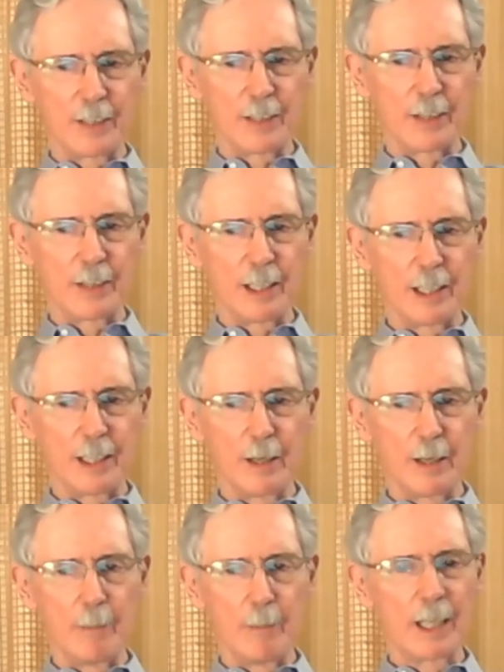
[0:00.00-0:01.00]
the
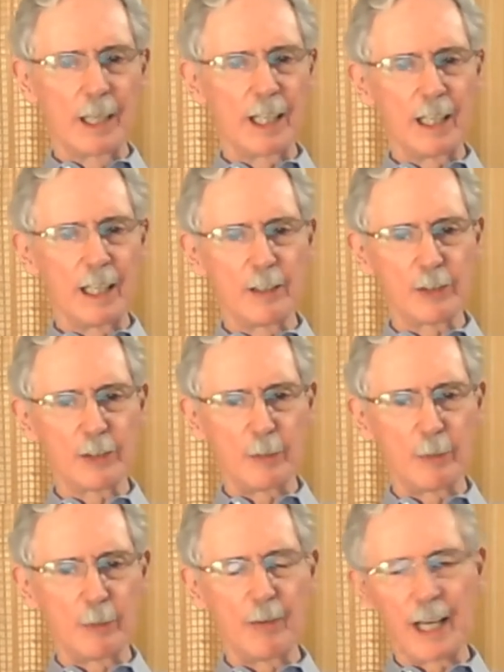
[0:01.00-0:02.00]
ability to sort of
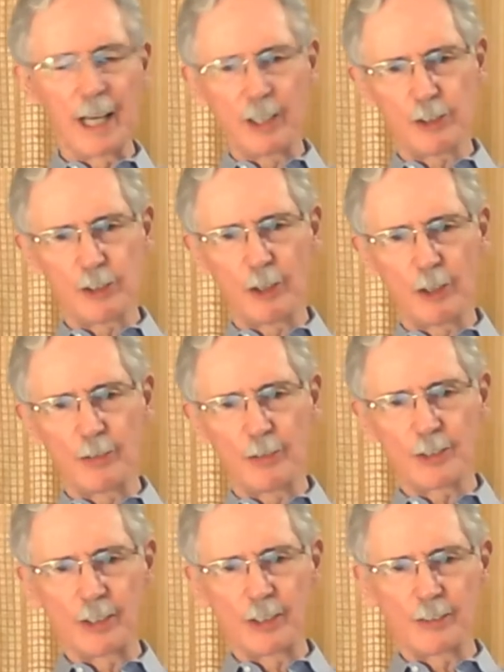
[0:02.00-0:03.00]
provide its
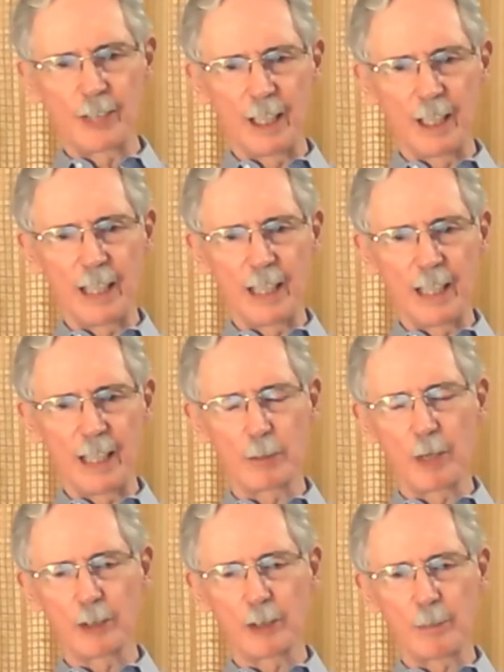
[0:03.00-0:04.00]
services in that small
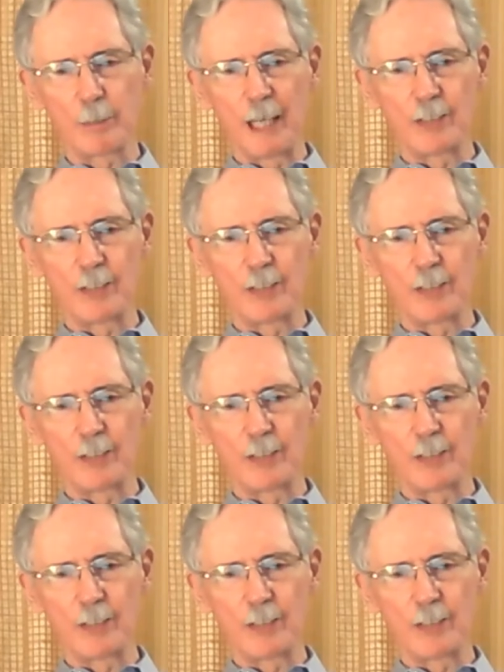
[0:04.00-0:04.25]
space,